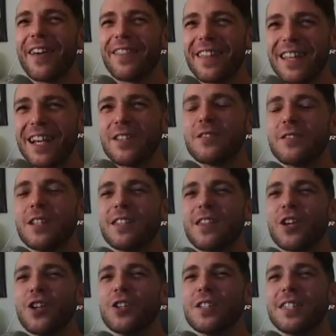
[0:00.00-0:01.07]
that's the
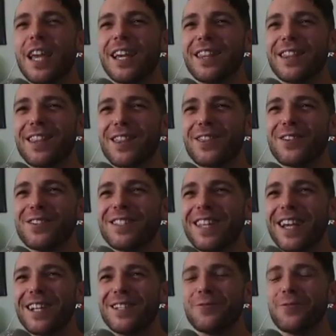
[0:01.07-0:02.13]
Thursday
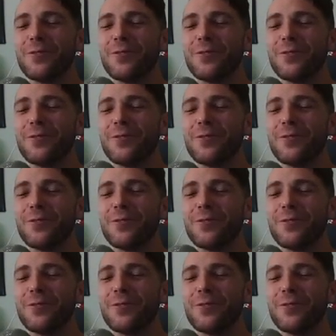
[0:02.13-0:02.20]
tour.